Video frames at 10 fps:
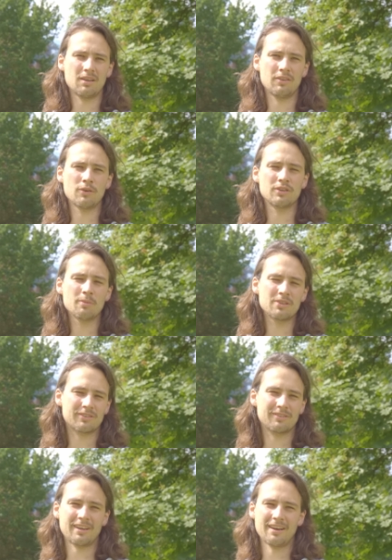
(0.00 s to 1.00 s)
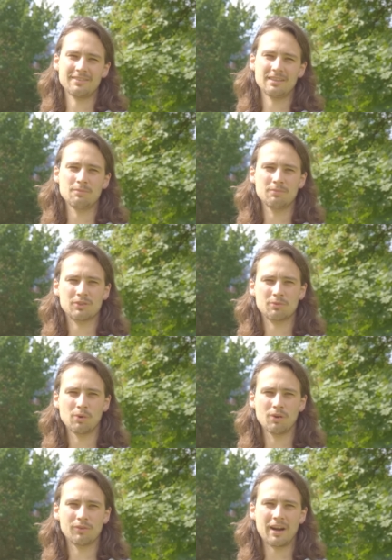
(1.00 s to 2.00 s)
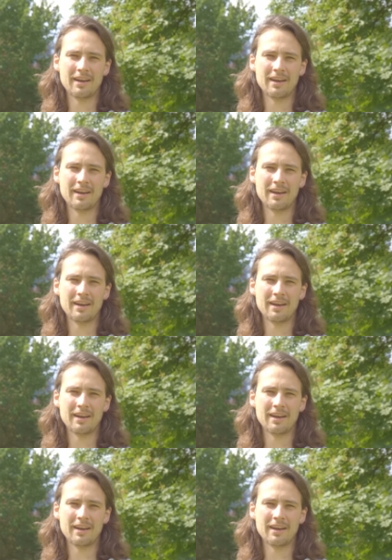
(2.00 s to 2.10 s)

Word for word: Those numbers kind of seem small right